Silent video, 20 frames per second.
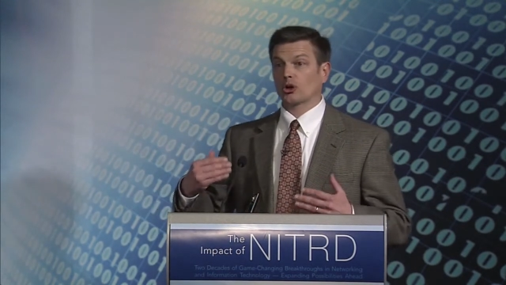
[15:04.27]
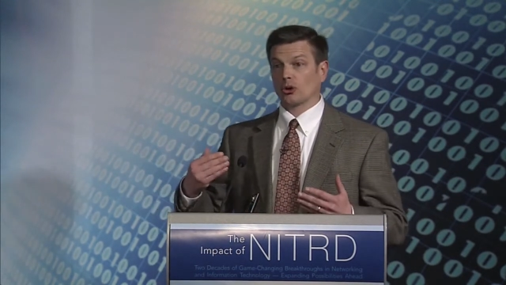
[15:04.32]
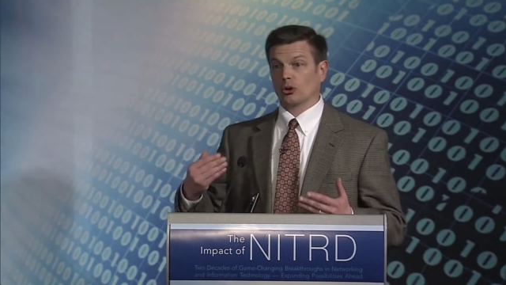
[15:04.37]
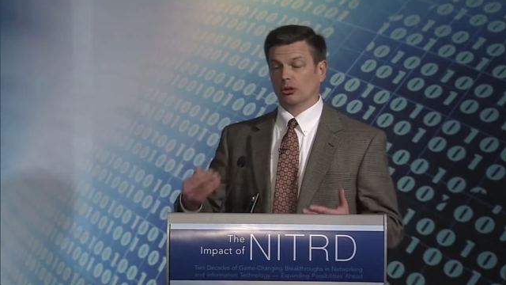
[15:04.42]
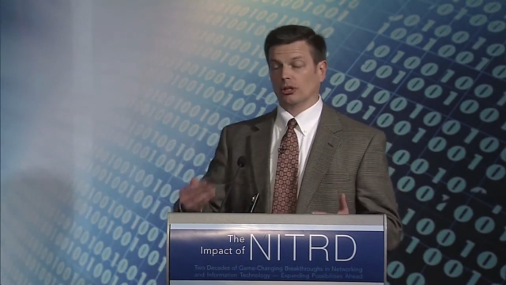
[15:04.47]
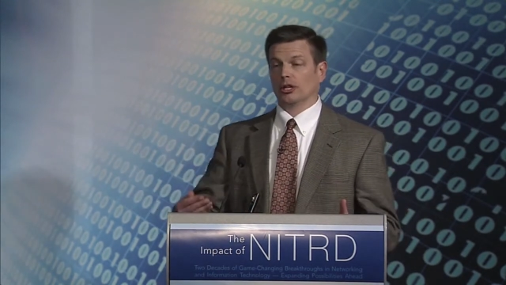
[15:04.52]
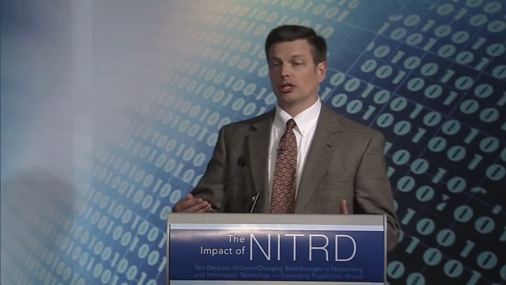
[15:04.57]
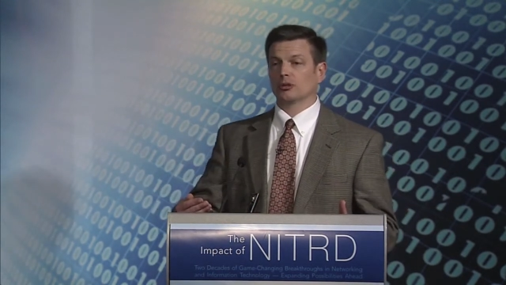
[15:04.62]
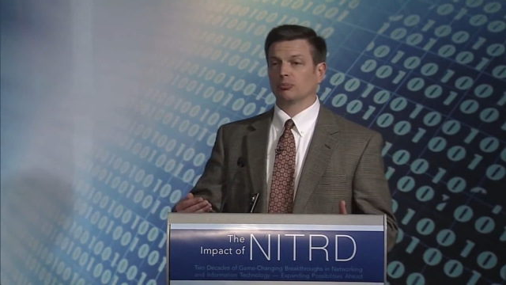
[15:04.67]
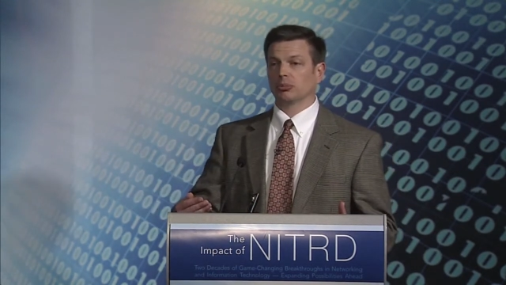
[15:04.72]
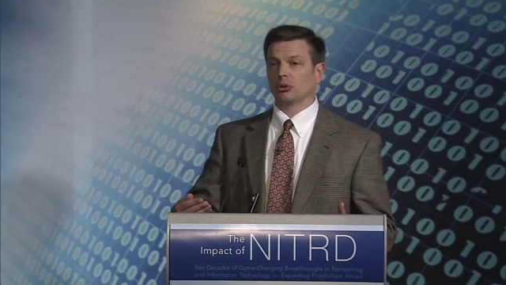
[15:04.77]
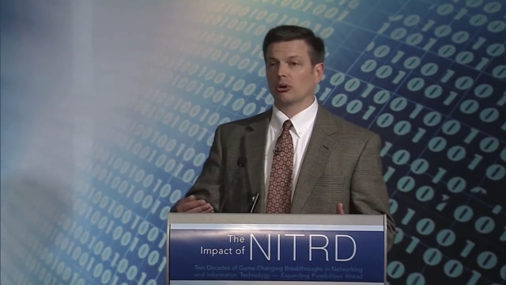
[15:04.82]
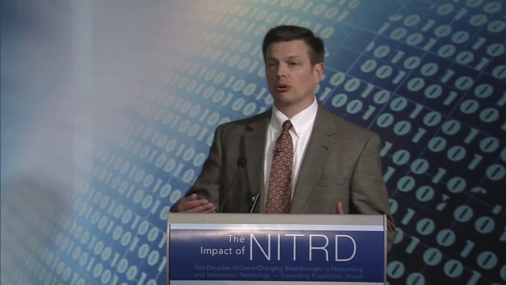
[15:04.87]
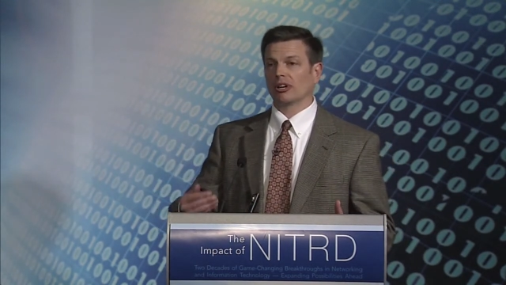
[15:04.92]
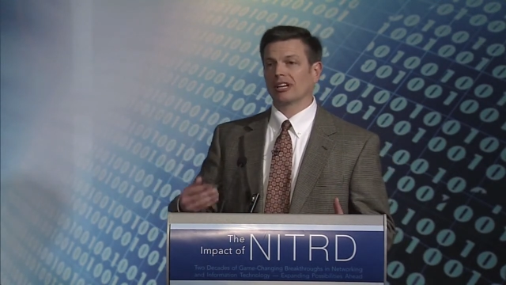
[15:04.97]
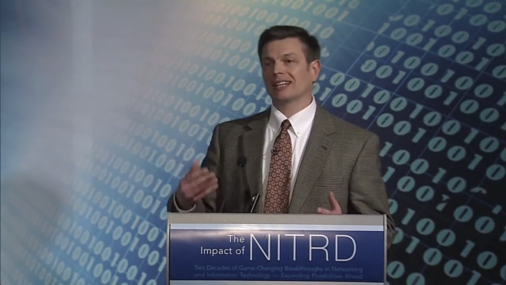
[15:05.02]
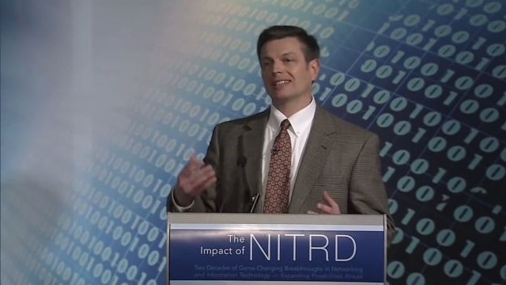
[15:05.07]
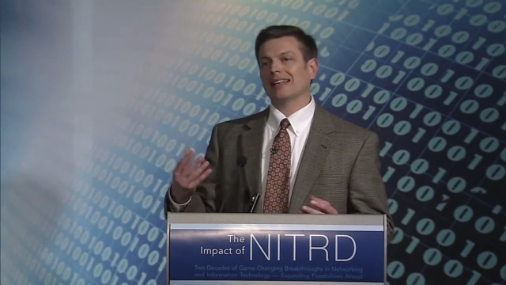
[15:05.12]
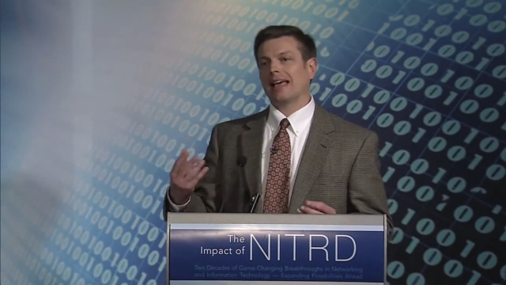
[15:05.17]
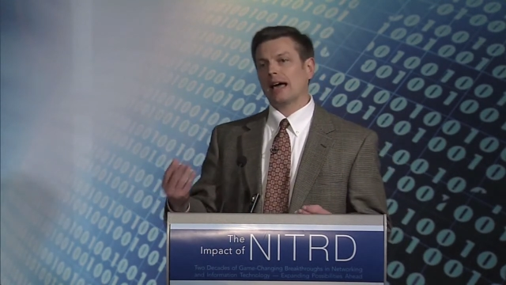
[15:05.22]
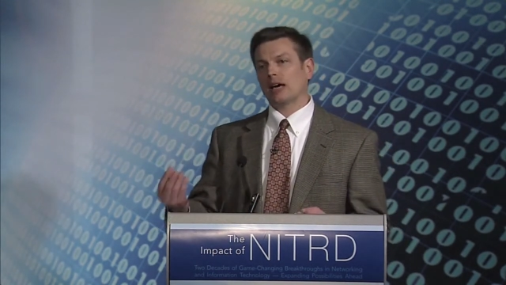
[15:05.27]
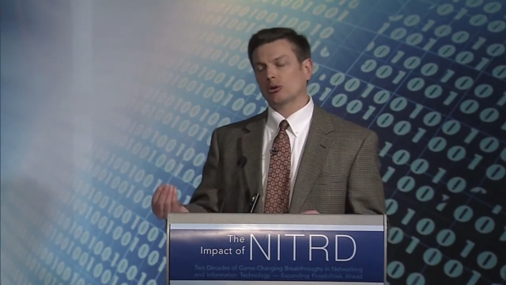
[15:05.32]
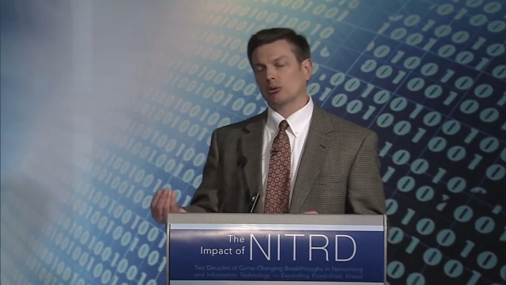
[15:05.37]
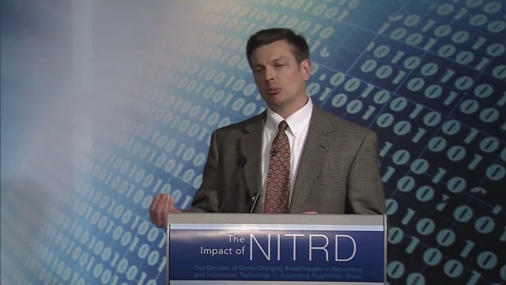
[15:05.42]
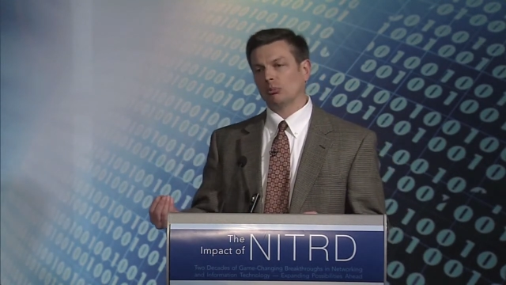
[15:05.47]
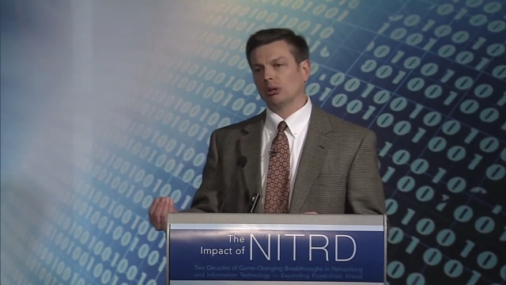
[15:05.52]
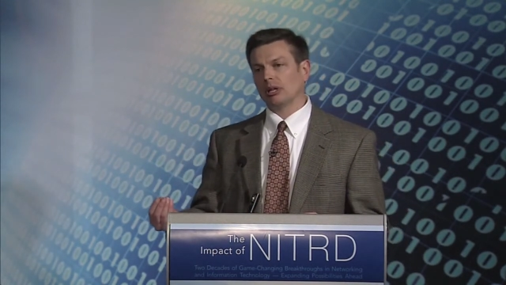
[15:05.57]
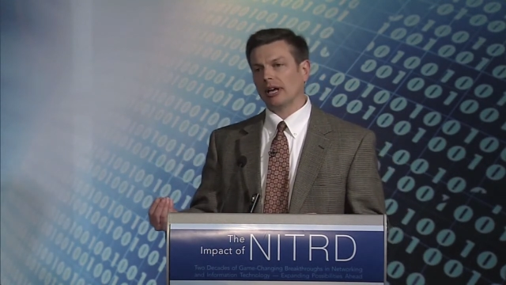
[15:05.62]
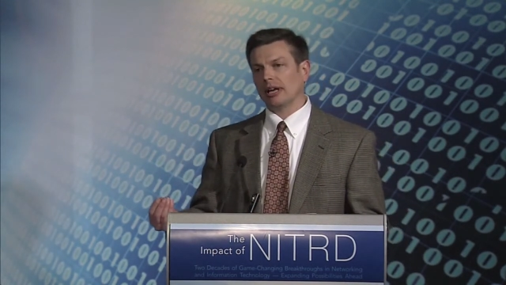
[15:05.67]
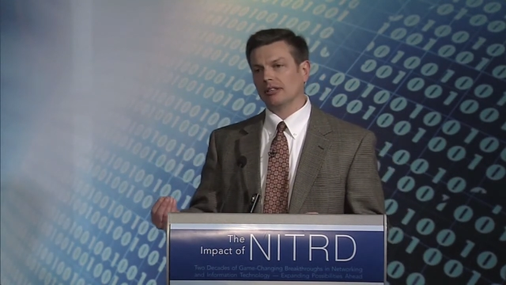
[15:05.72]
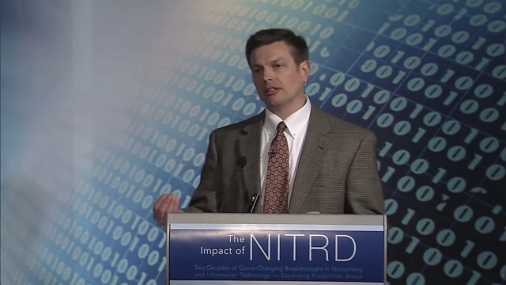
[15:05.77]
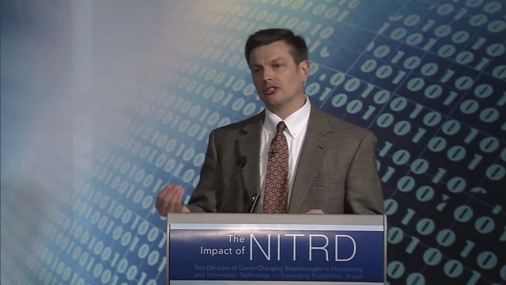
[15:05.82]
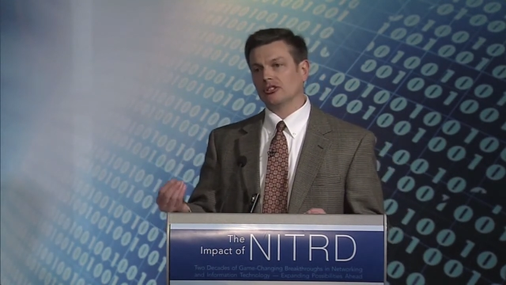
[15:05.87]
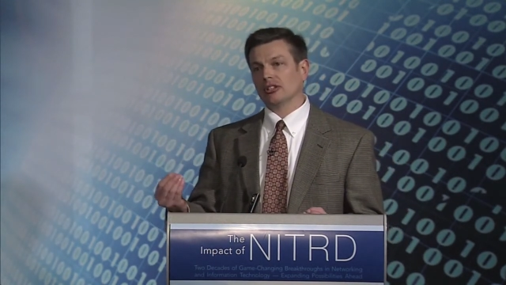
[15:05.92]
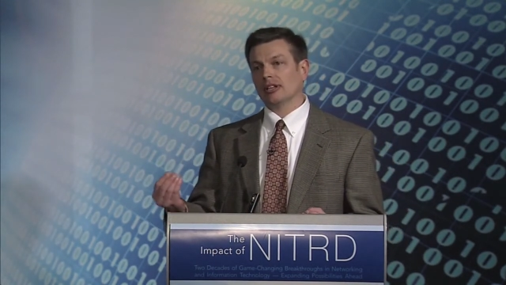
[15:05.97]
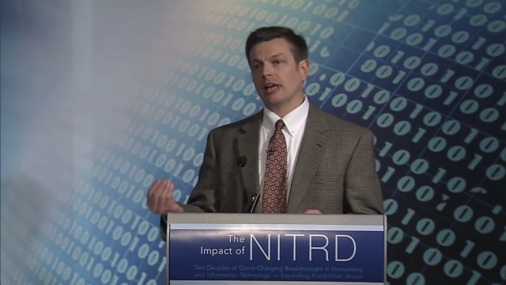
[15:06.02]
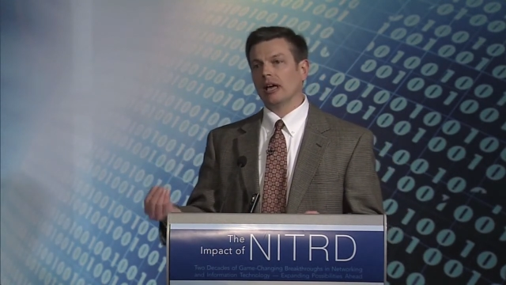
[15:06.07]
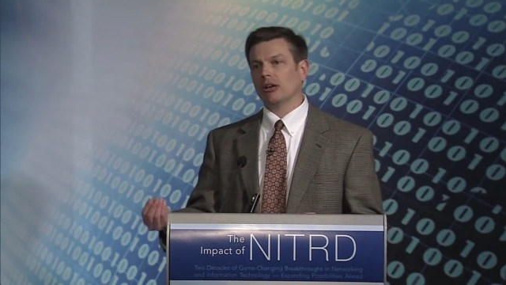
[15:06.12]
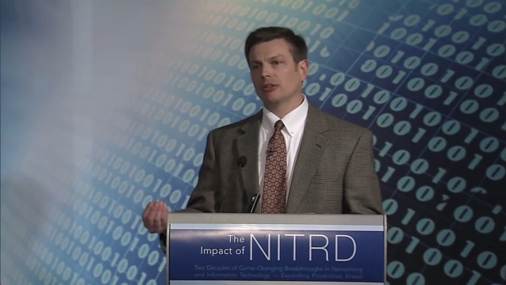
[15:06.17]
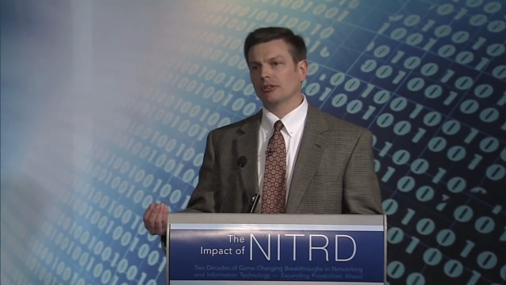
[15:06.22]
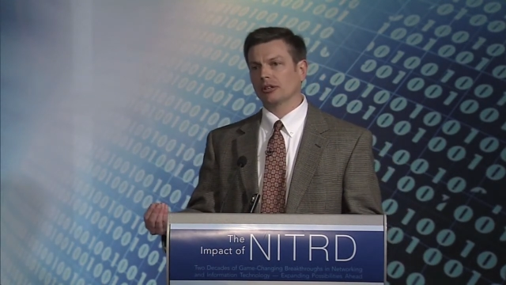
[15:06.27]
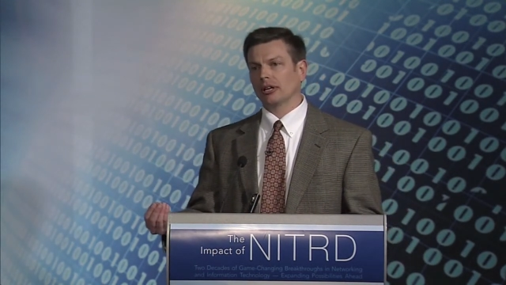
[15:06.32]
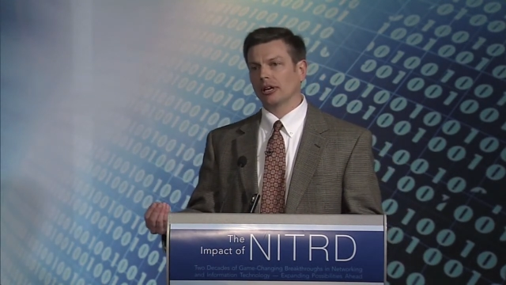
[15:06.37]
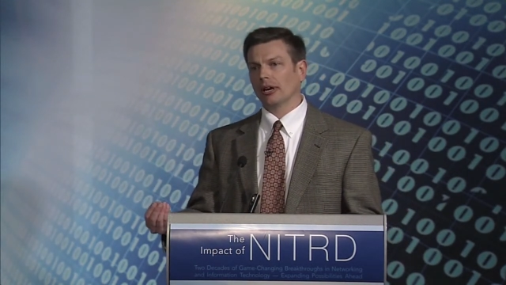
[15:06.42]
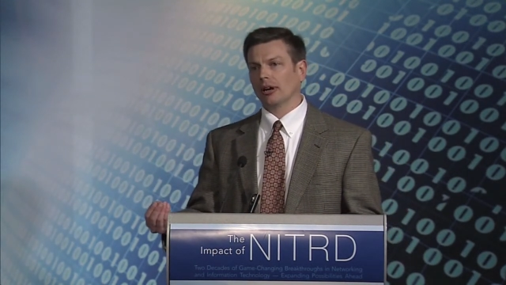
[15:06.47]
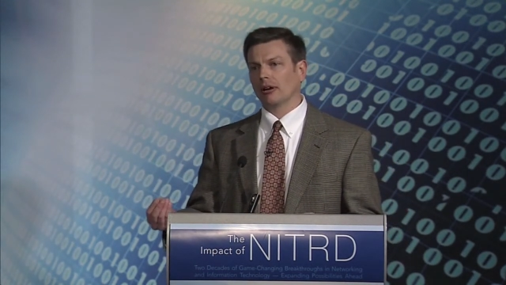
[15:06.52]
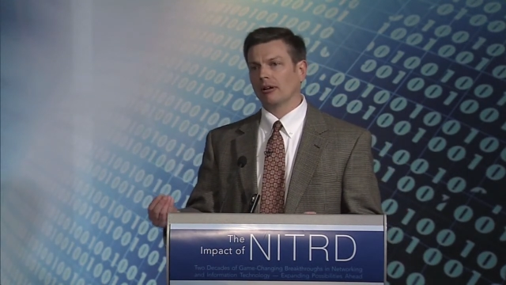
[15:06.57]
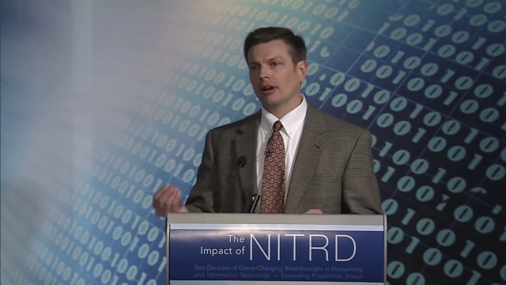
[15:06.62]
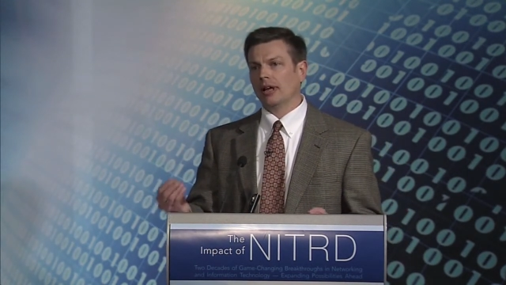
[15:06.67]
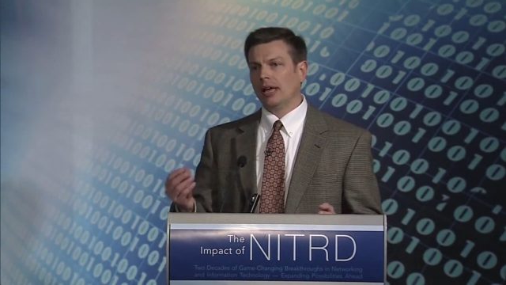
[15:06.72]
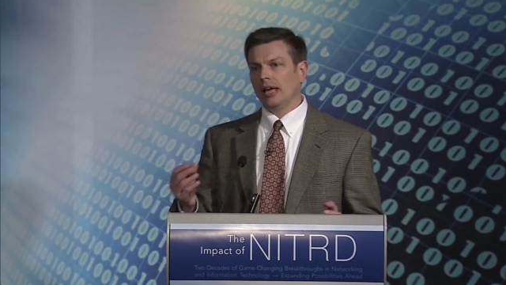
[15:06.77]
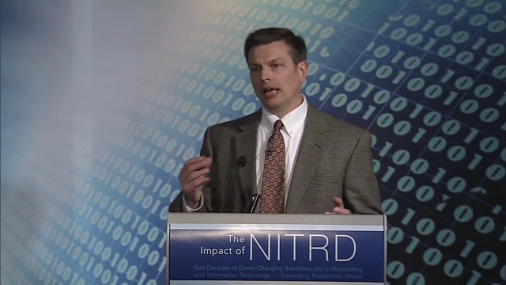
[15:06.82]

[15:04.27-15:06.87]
currently exploring is how to apply this in healthcare